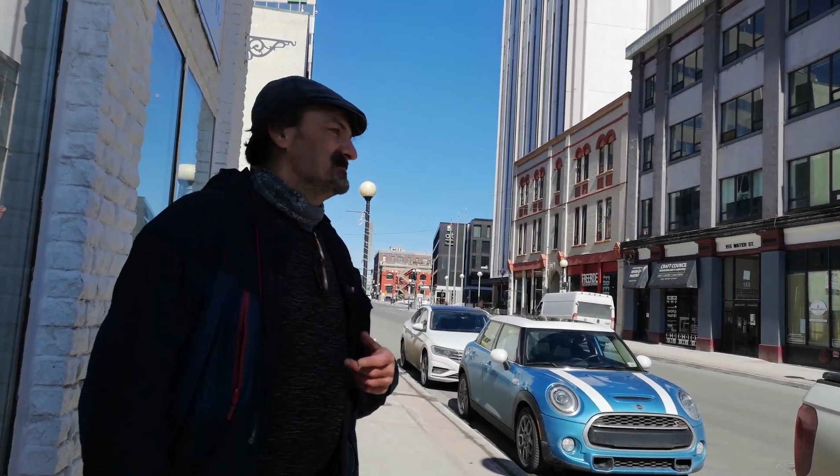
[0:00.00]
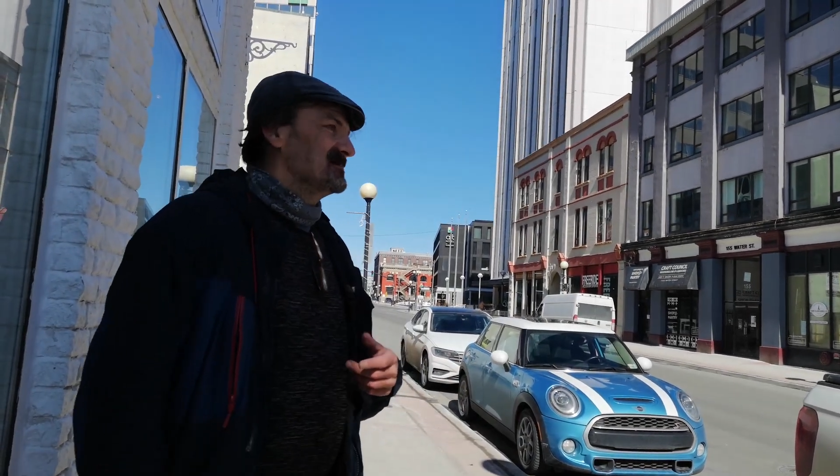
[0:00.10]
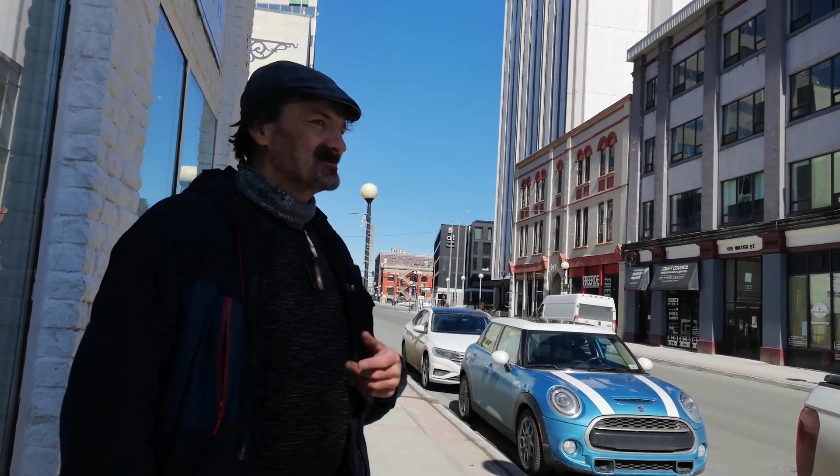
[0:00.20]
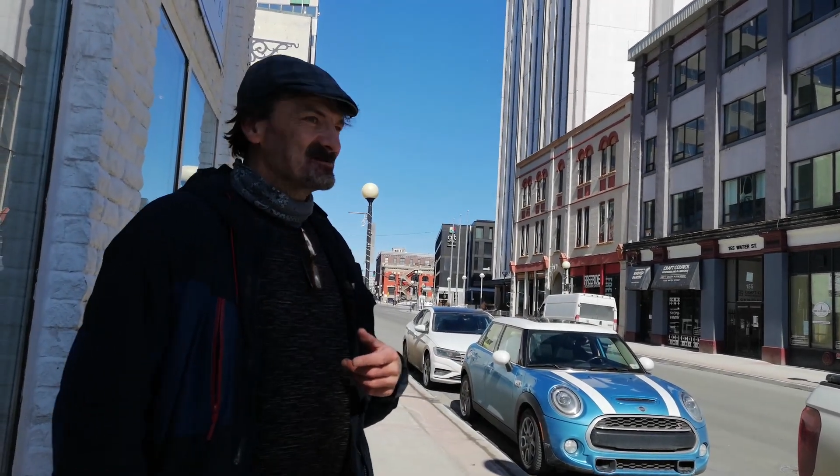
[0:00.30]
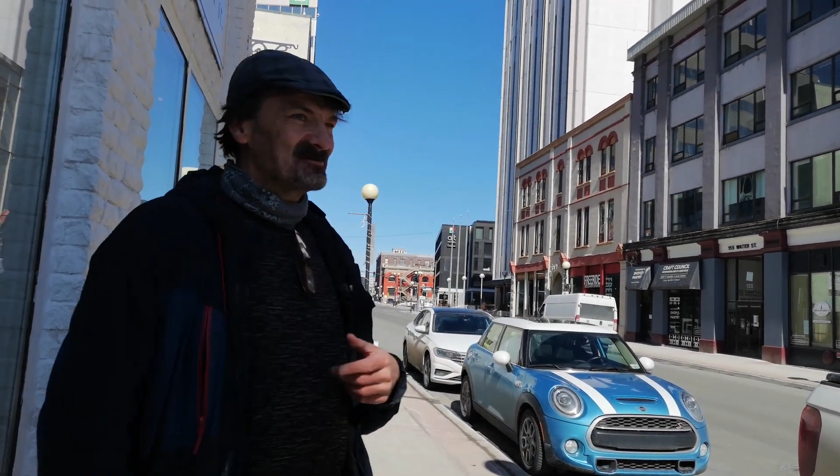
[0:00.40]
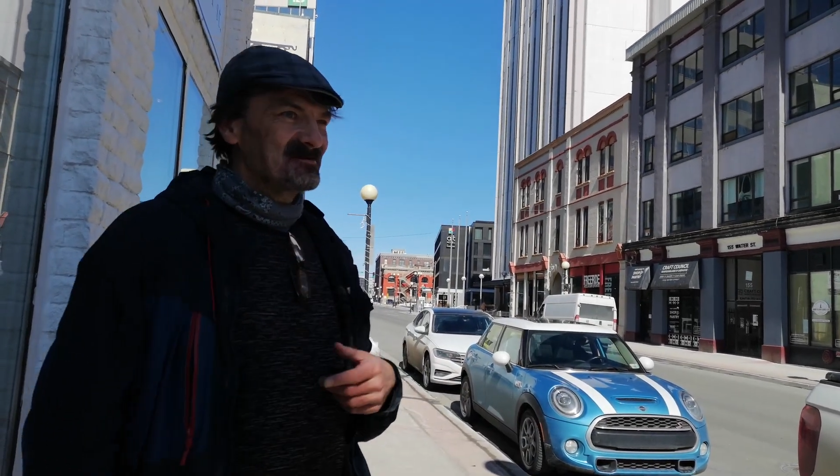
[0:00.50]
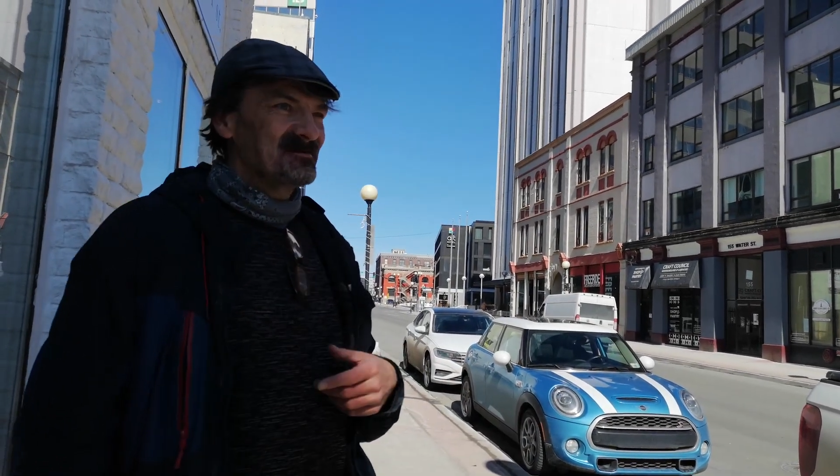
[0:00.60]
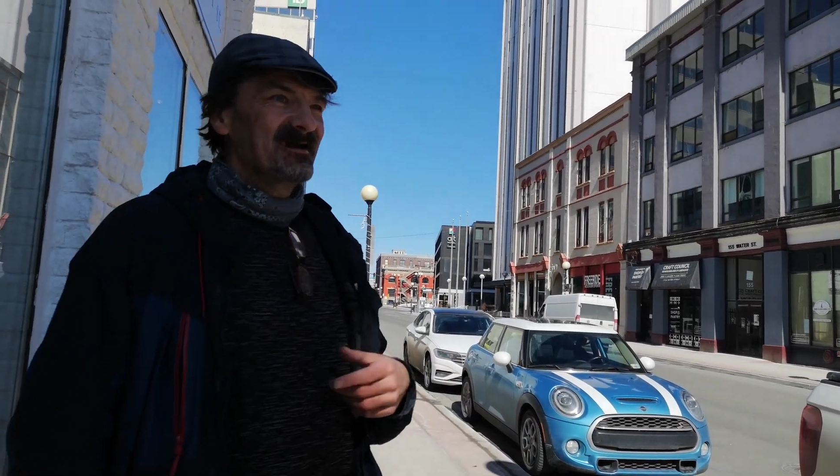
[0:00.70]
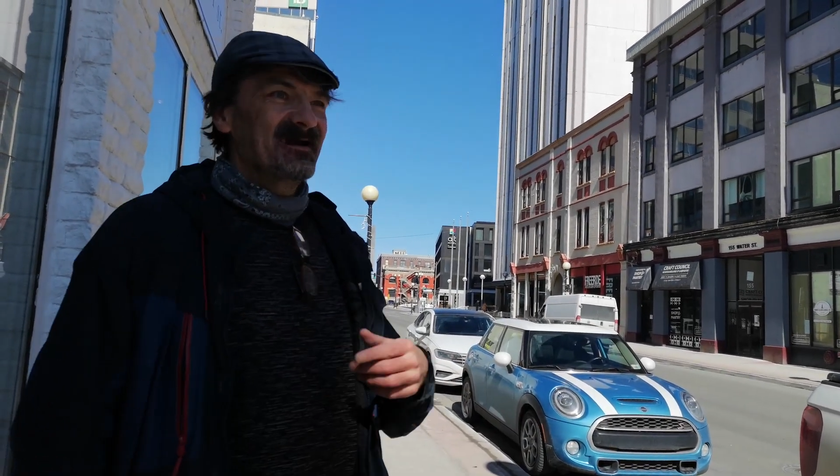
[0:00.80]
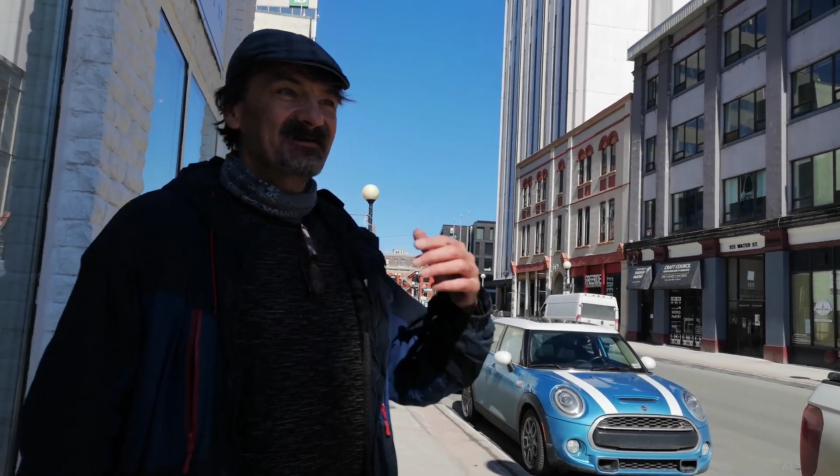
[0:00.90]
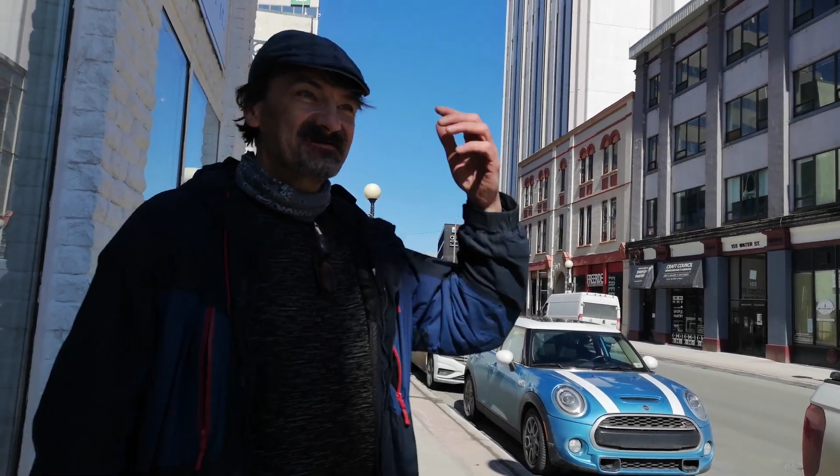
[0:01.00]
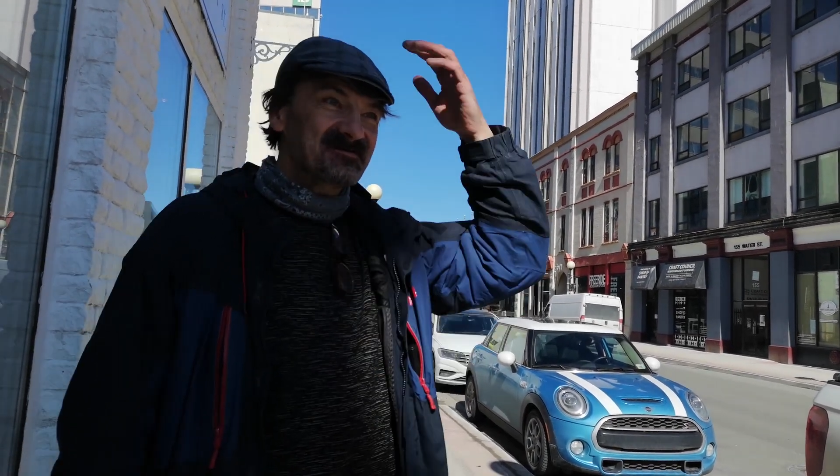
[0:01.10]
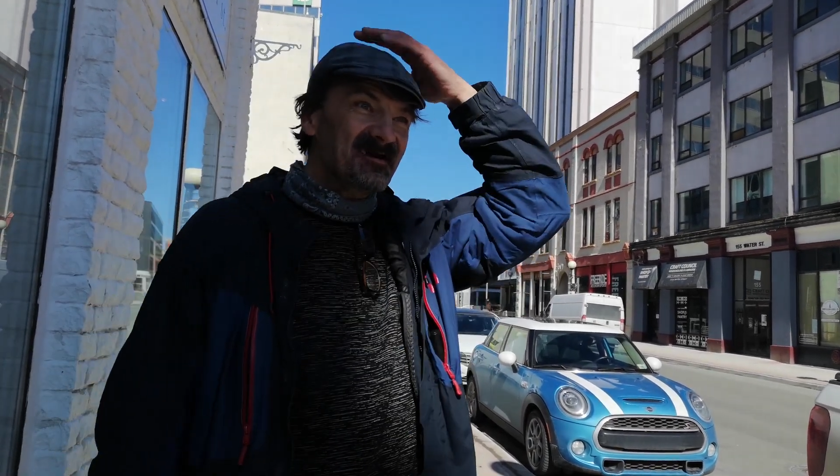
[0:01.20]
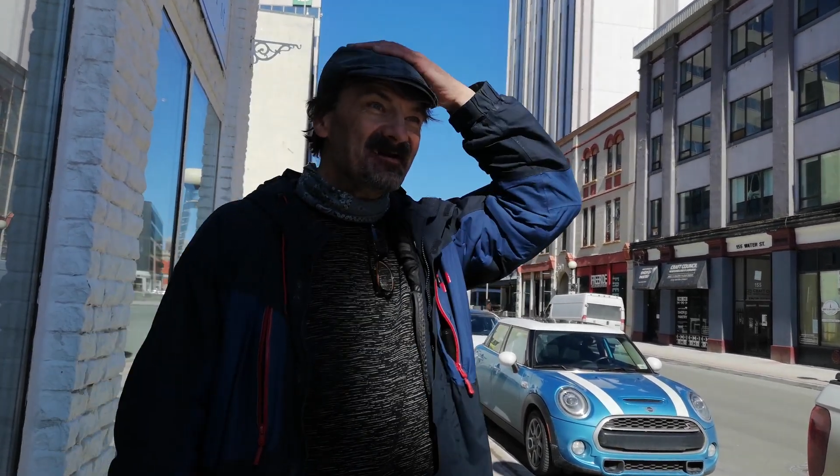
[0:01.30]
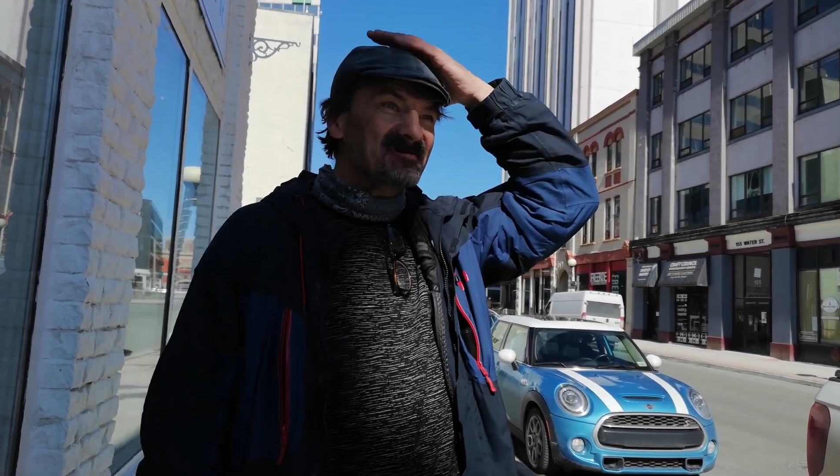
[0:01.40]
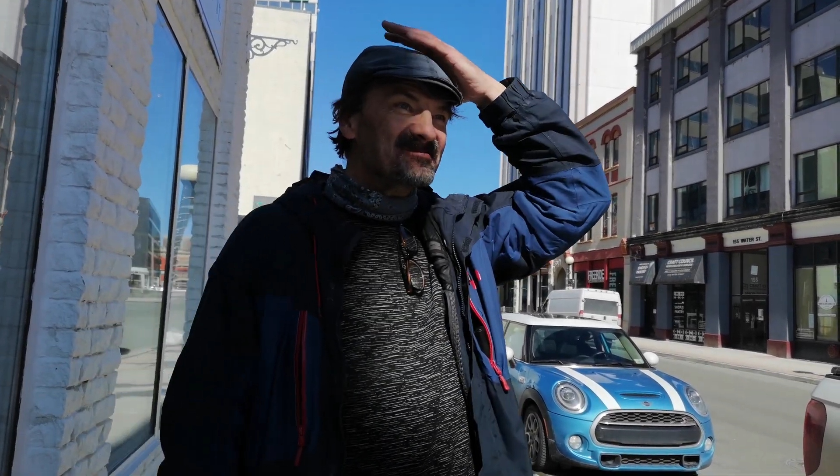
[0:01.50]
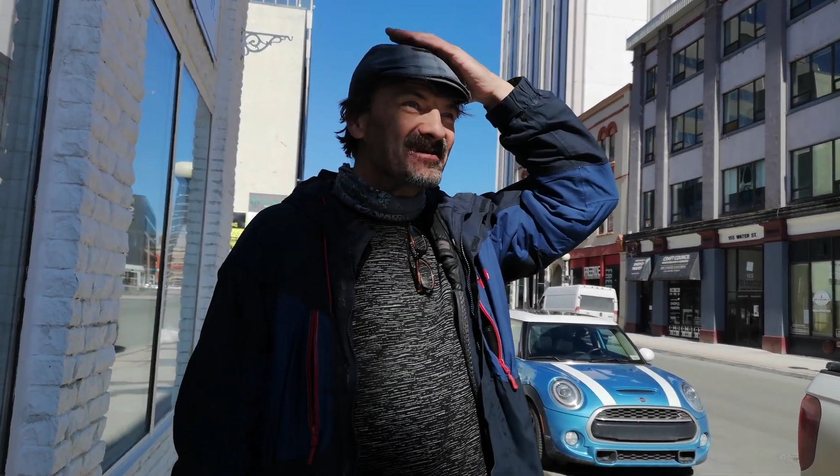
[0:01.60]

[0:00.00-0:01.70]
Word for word: That's good. I'm and glad of that.